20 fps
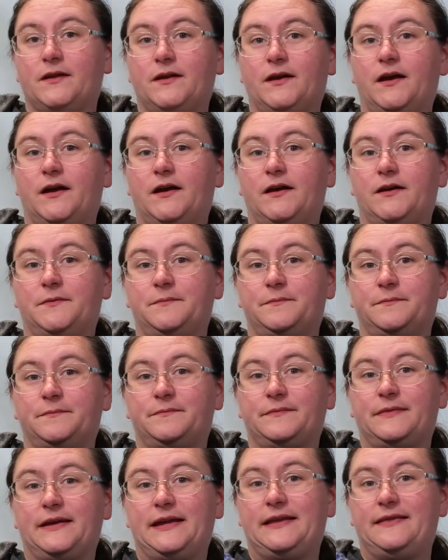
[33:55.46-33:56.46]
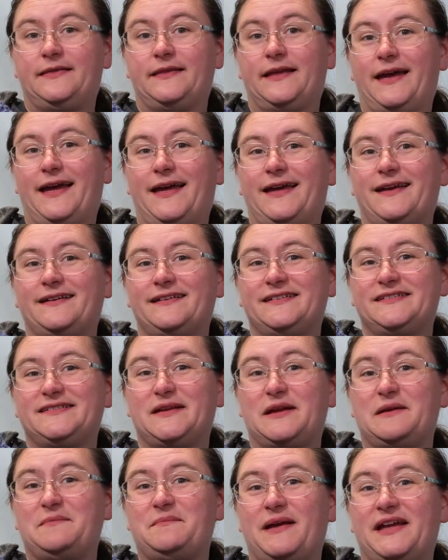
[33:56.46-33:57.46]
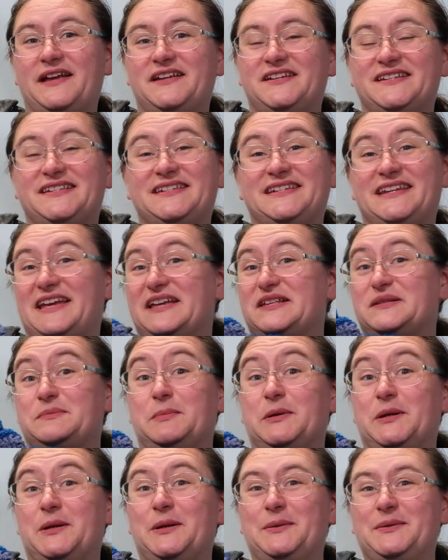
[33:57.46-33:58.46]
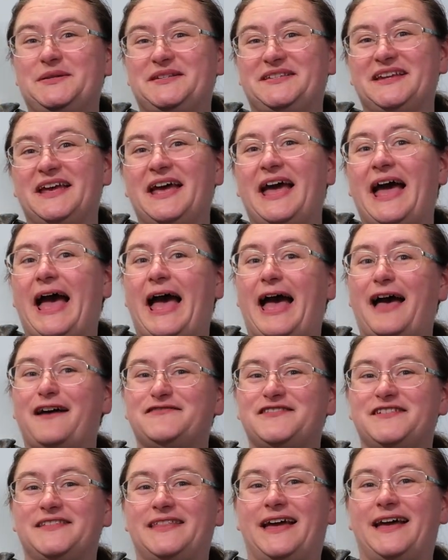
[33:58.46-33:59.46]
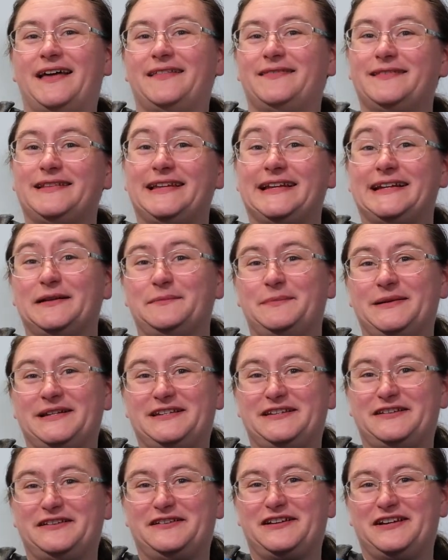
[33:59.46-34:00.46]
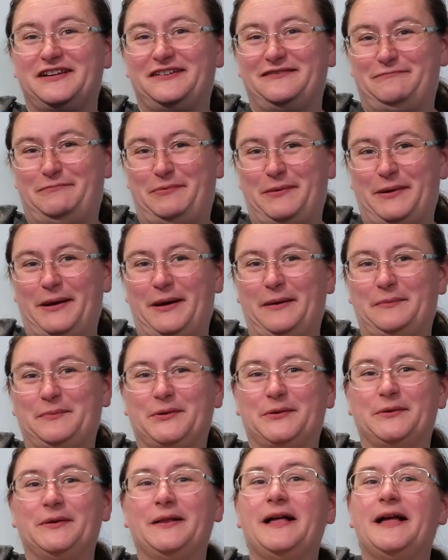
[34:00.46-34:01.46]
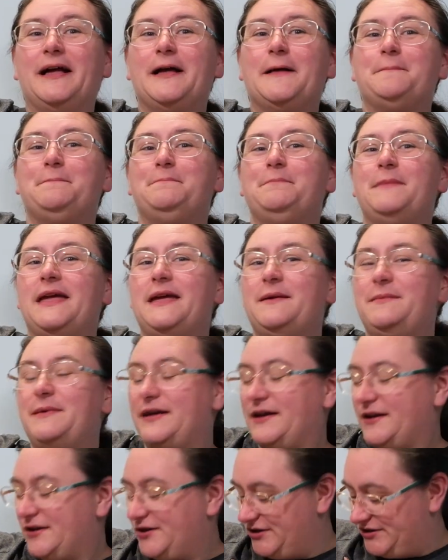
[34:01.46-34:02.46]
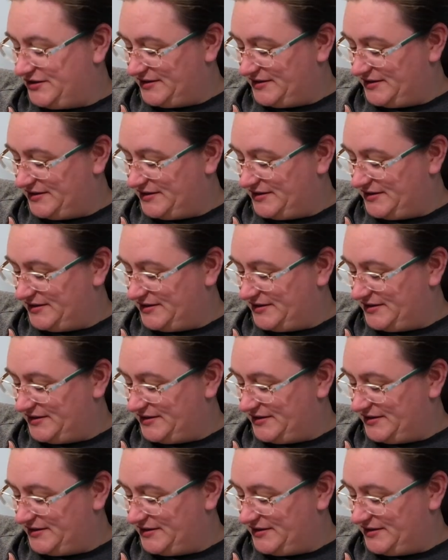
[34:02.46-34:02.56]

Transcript: um, in there, so it may just stay as blues after that little bit of purple. Maybe I could